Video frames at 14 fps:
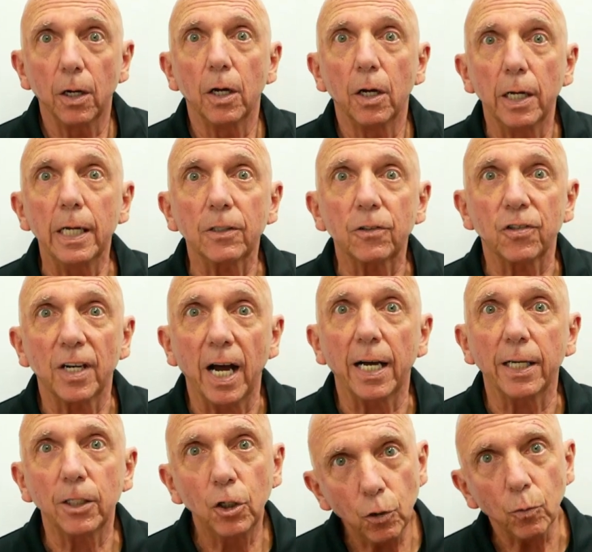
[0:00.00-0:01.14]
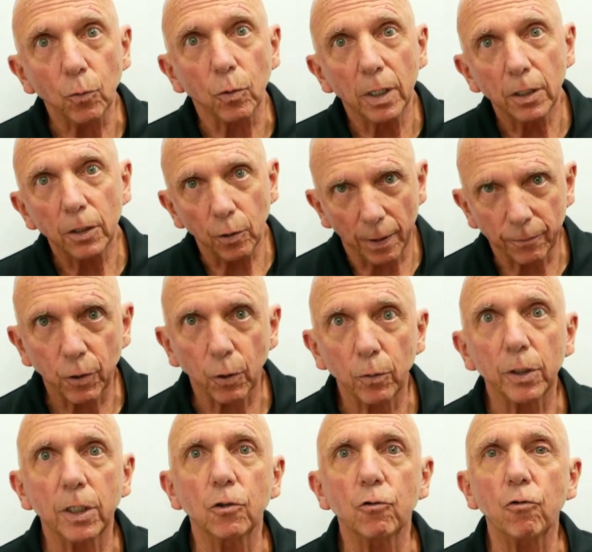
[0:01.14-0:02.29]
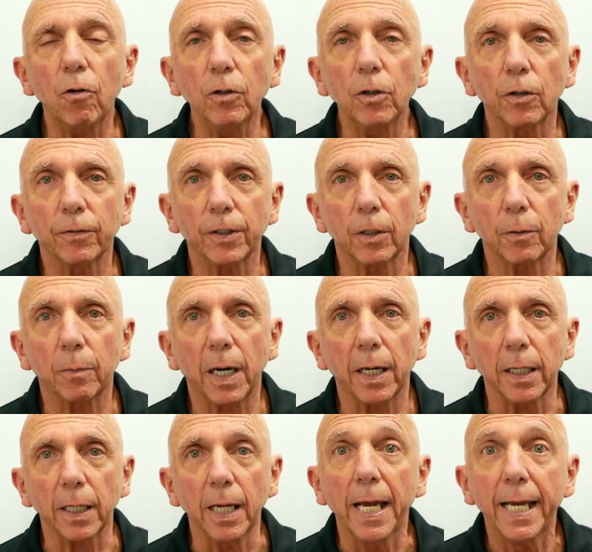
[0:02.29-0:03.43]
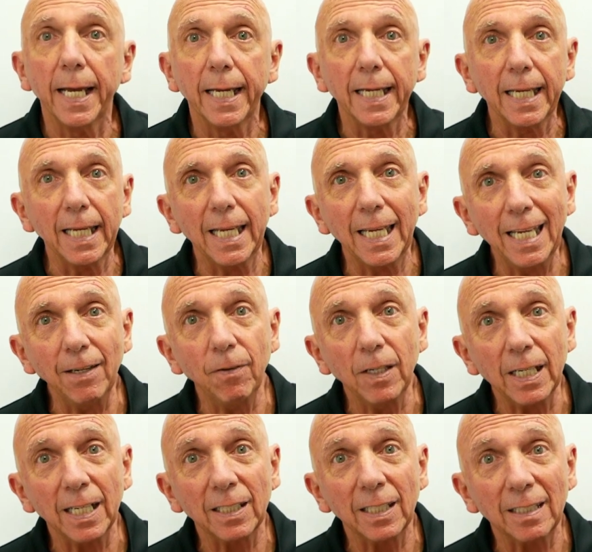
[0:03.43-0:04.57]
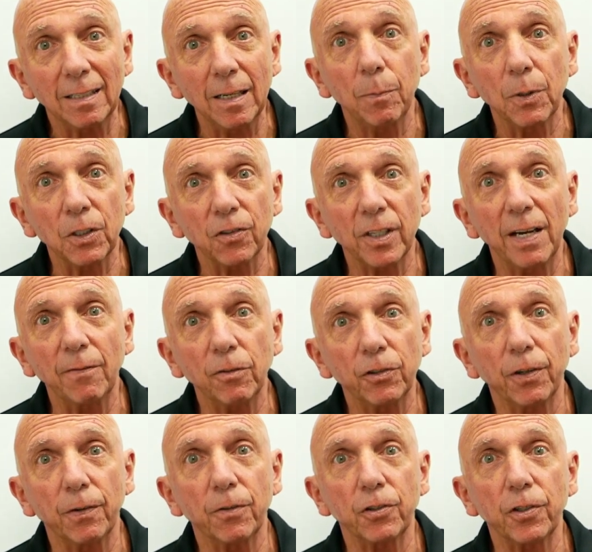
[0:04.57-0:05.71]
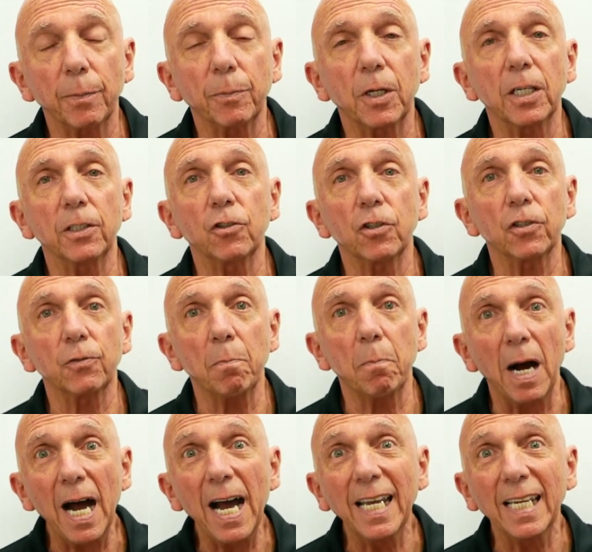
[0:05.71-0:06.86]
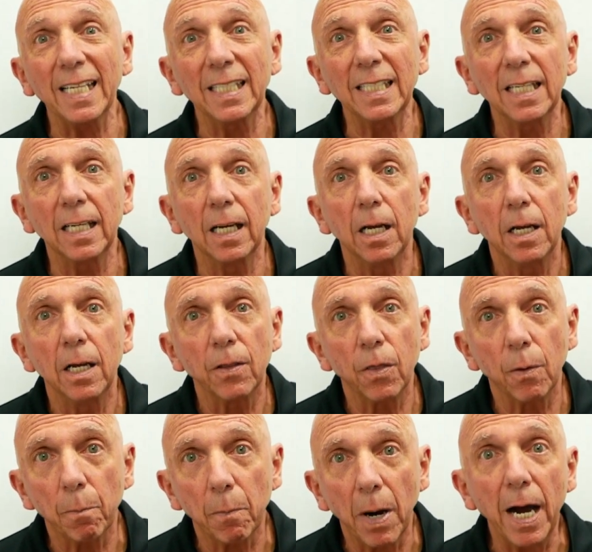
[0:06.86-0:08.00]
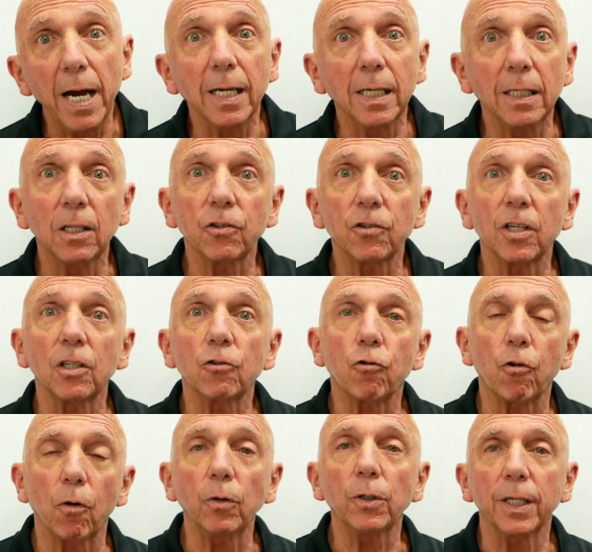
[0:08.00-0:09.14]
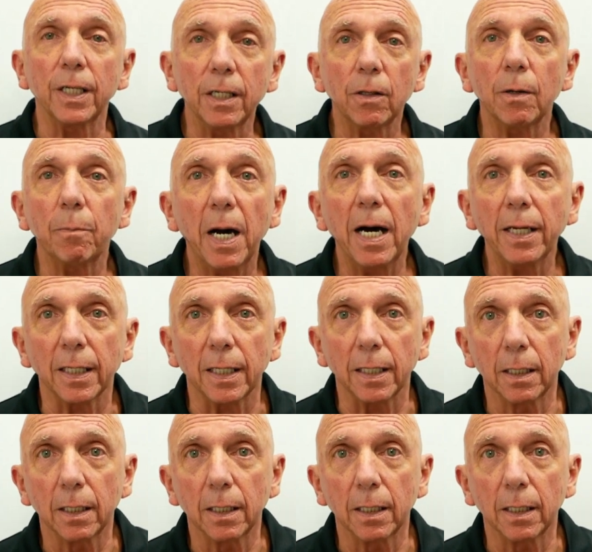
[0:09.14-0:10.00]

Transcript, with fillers: It's not you. You have total control over your body. Even at the deepest levels of the subconscious mind, the mind is controlling the body.